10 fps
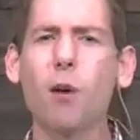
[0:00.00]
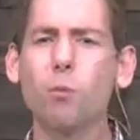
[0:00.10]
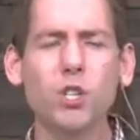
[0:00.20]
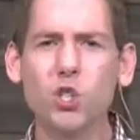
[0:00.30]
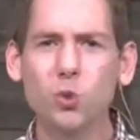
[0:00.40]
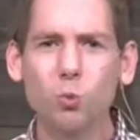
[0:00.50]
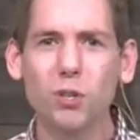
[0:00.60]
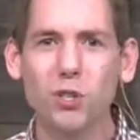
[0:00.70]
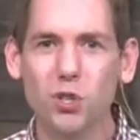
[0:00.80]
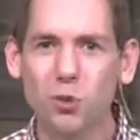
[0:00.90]
"I wish you
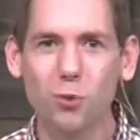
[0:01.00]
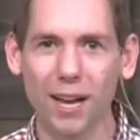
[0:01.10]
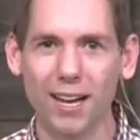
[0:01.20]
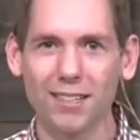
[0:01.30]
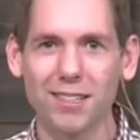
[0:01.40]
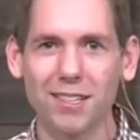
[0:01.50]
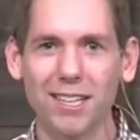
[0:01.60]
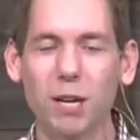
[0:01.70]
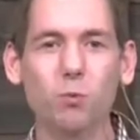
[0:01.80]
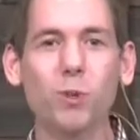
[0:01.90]
wouldn't do that.
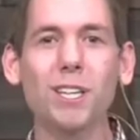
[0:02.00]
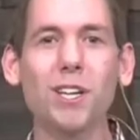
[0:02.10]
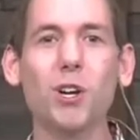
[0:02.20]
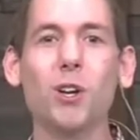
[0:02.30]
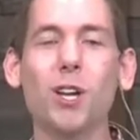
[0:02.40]
It really